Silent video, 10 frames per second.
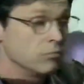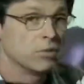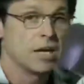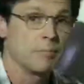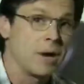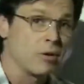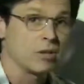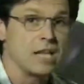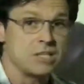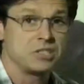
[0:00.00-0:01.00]
a lot of
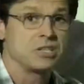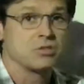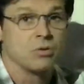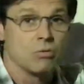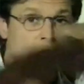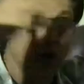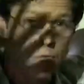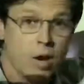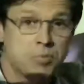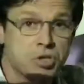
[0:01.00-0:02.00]
pyroclastics or
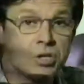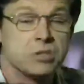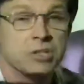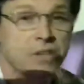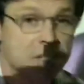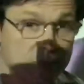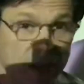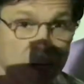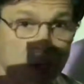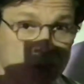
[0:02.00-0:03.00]
eruptions and things of that
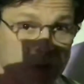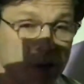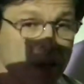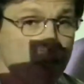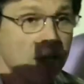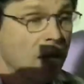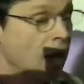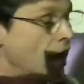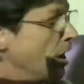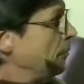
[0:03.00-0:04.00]
nature,
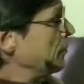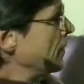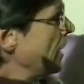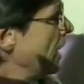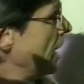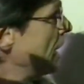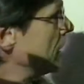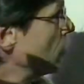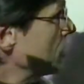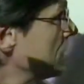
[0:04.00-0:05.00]
and it
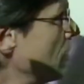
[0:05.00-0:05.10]
works out